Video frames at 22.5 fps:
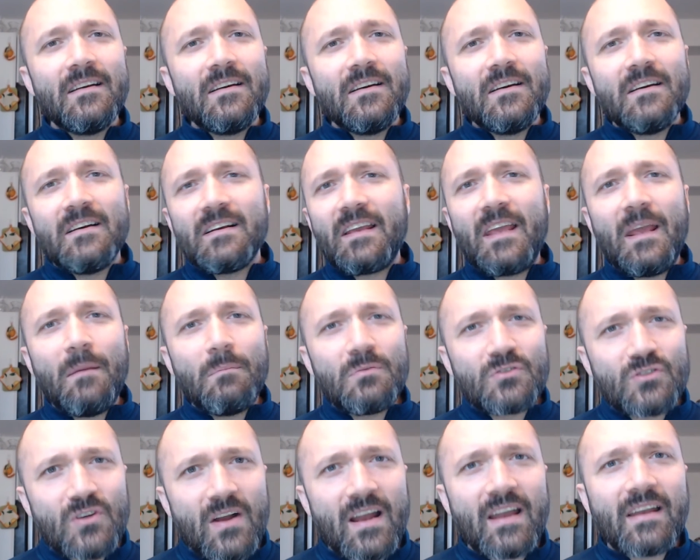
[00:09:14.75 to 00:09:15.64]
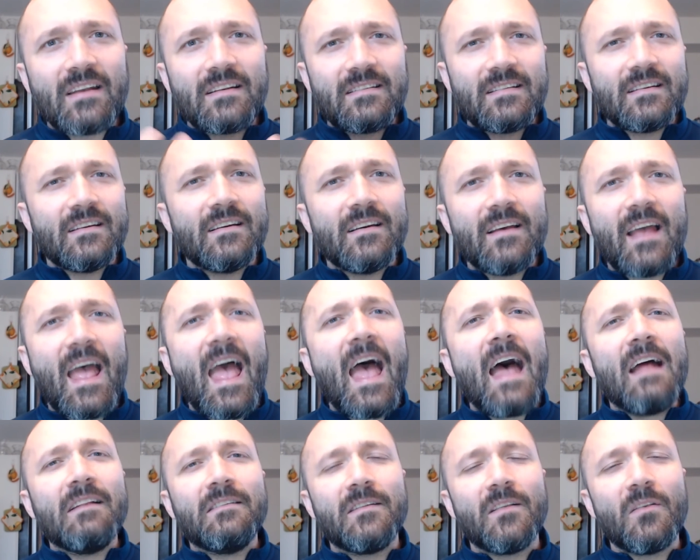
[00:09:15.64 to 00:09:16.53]
keep trying to
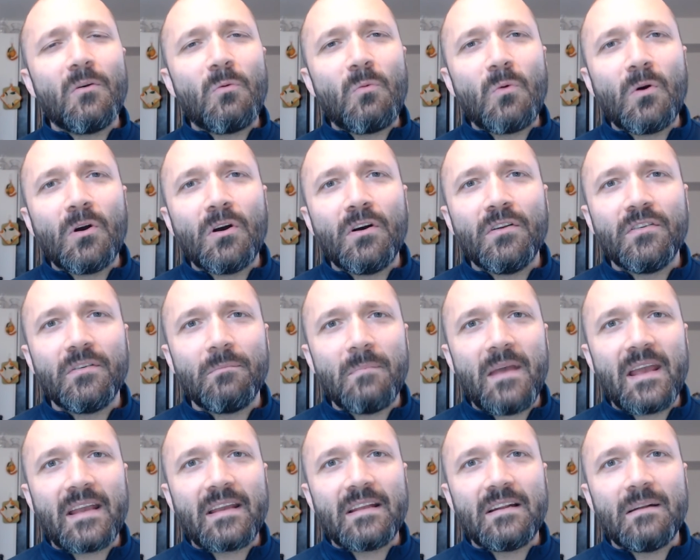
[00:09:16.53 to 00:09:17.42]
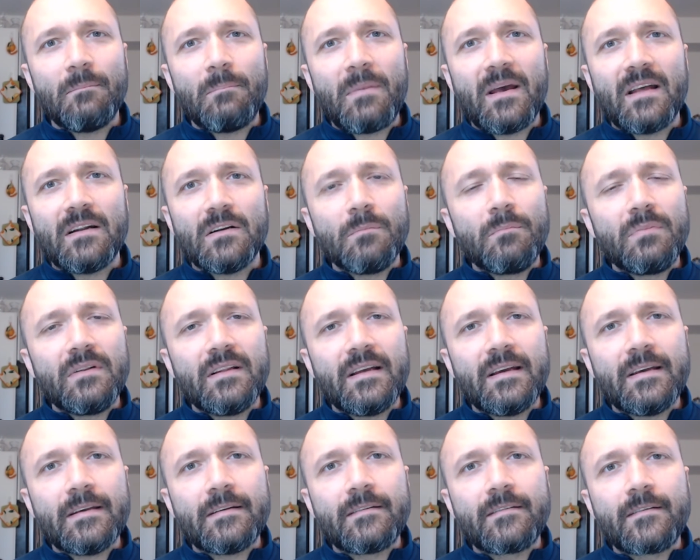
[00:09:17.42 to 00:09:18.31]
add to the world and make it a better
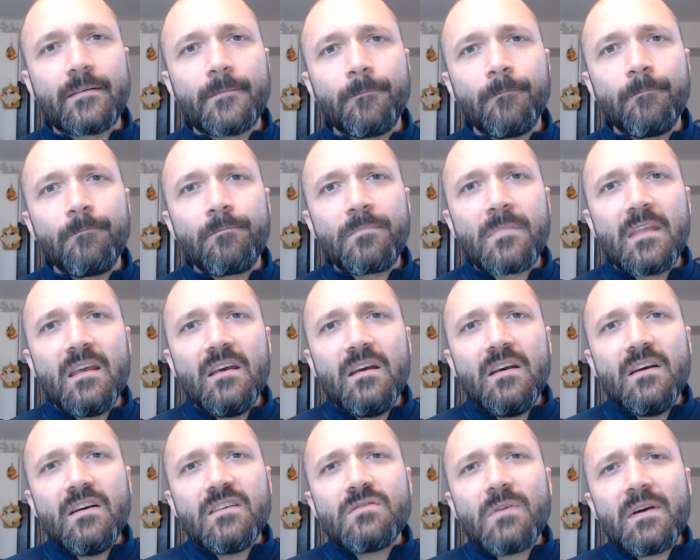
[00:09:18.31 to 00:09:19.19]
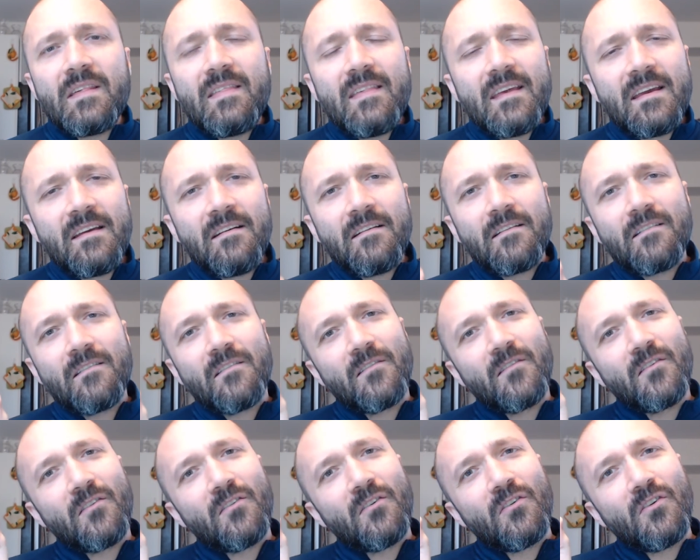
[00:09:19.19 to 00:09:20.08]
place. So I think
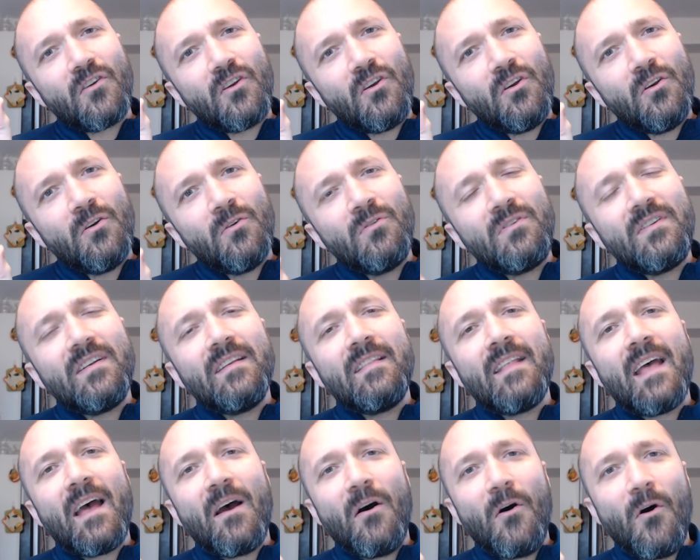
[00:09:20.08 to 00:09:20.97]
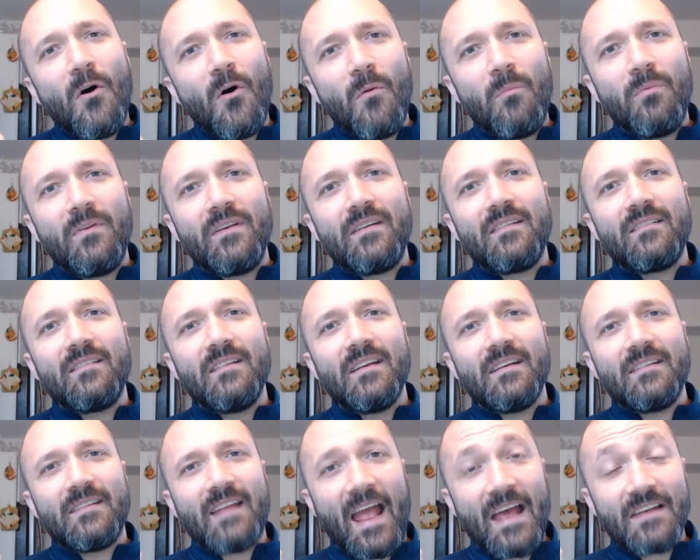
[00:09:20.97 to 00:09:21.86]
using that
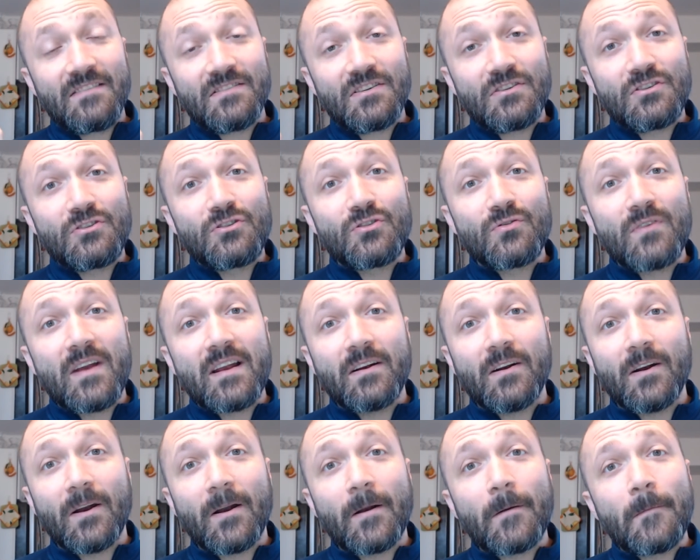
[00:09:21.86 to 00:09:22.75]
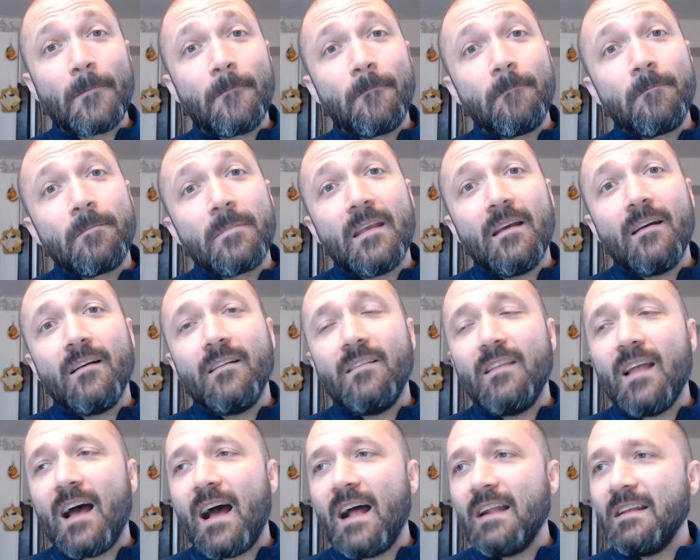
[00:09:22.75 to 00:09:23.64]
hopelessness as a trigger,
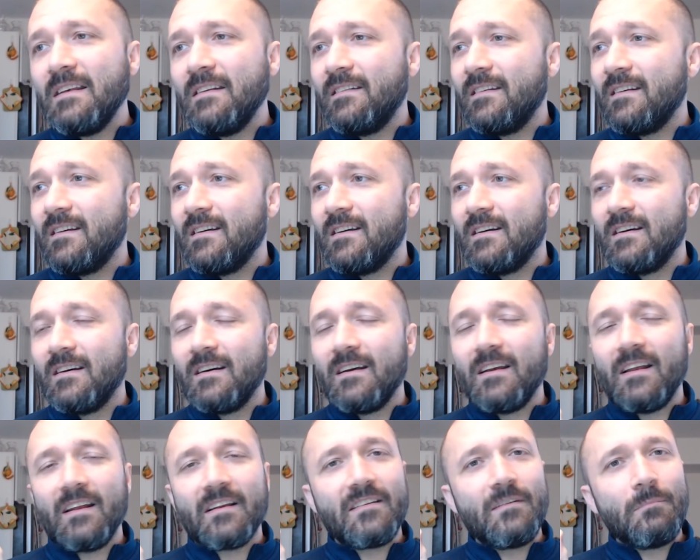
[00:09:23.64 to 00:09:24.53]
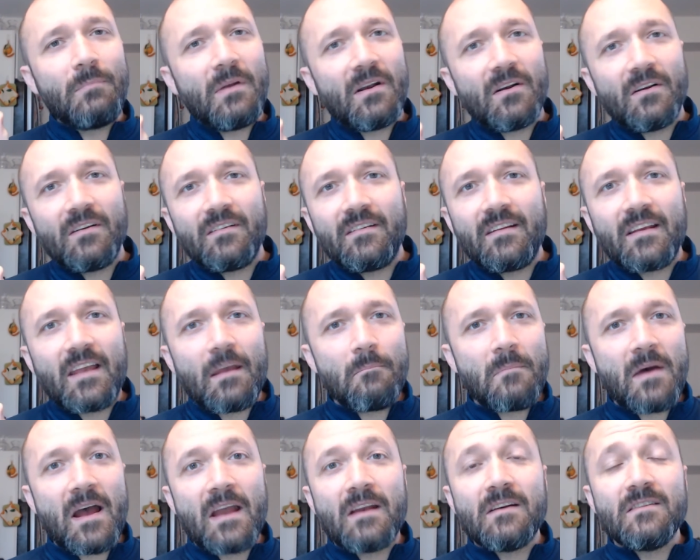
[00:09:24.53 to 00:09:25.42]
not as an experience to get
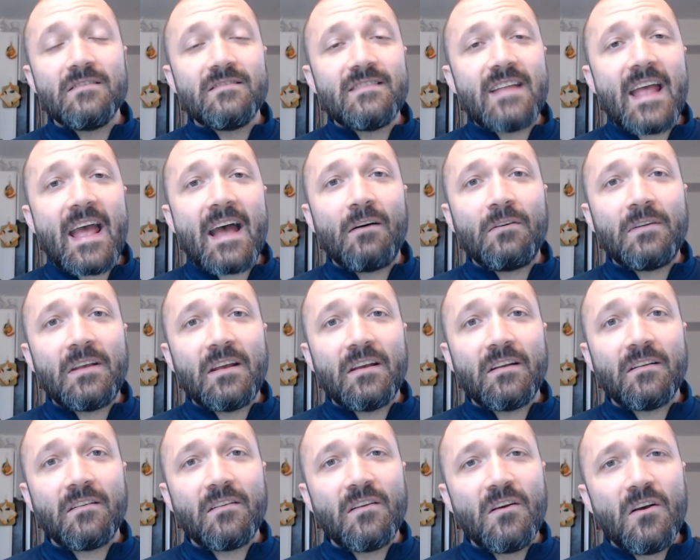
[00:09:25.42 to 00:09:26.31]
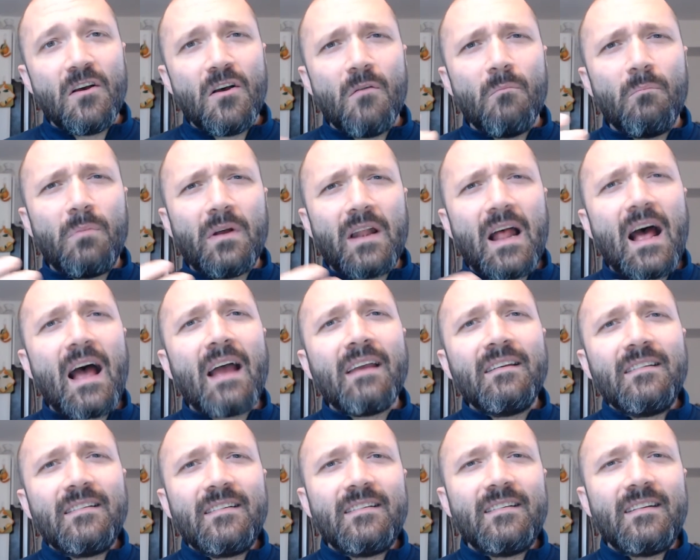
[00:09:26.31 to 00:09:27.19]
mired down in, but I
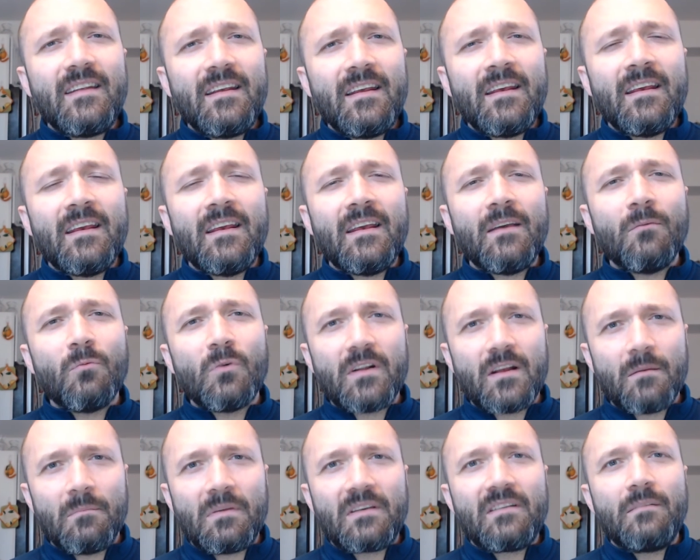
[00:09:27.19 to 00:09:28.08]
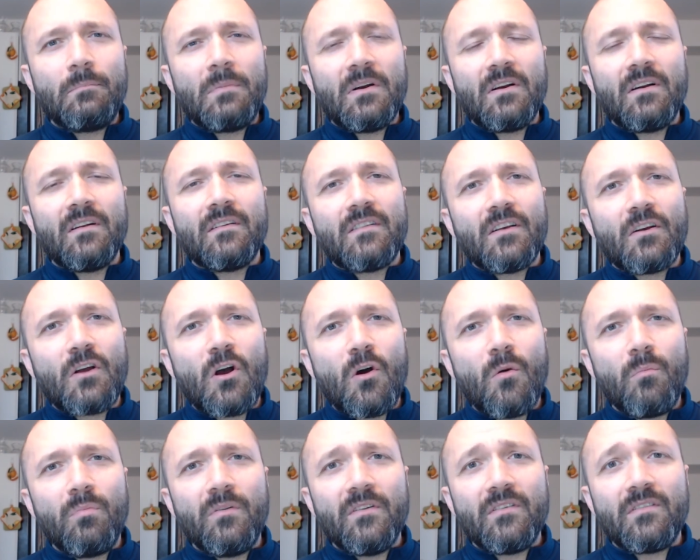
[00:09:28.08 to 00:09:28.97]
see when I'm experiencing
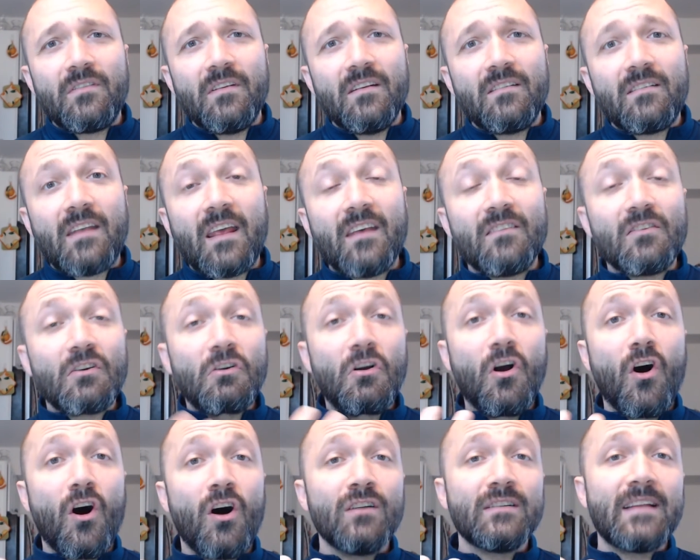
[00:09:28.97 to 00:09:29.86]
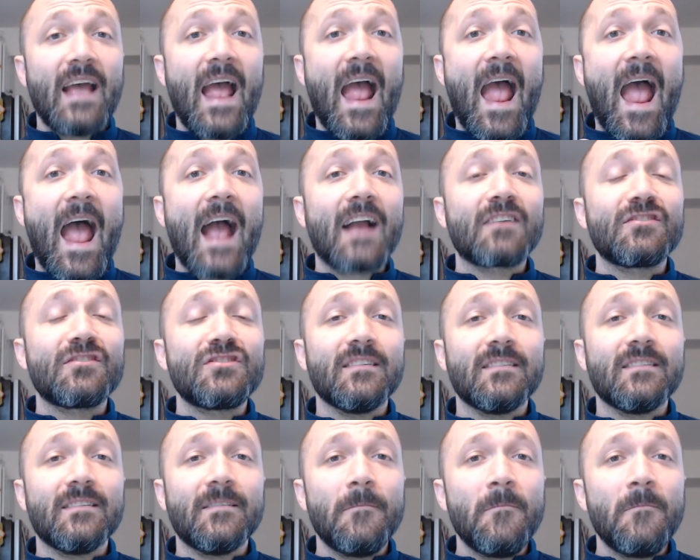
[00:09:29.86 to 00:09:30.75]
hopelessness as a call to action.